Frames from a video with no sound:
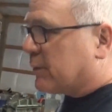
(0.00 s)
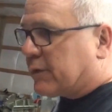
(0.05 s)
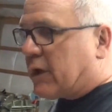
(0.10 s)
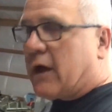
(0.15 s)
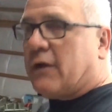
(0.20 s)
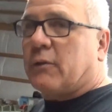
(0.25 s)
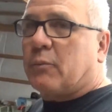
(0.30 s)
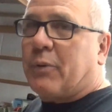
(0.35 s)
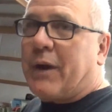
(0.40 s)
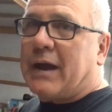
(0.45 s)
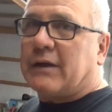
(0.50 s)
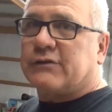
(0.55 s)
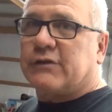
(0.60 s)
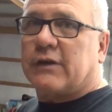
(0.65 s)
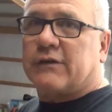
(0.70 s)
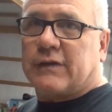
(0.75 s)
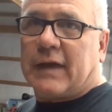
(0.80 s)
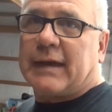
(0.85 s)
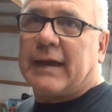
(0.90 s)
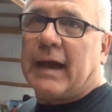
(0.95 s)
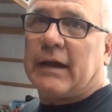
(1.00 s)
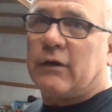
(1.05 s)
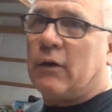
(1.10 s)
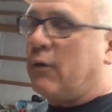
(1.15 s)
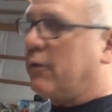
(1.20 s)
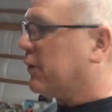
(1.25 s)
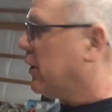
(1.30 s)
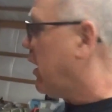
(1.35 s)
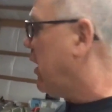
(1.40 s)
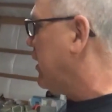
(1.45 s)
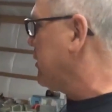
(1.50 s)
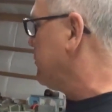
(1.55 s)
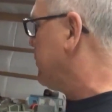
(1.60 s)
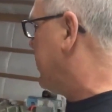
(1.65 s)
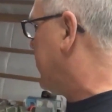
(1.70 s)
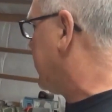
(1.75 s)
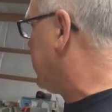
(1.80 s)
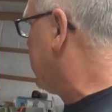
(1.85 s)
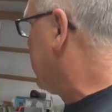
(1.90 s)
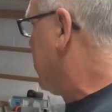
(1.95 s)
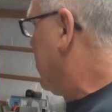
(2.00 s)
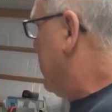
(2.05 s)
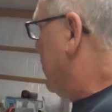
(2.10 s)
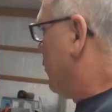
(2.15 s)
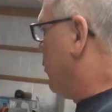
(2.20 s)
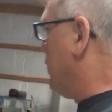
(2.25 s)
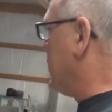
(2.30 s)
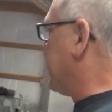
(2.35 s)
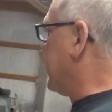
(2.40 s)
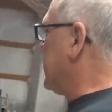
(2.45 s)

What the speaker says: all the projects I got going on. But we'll get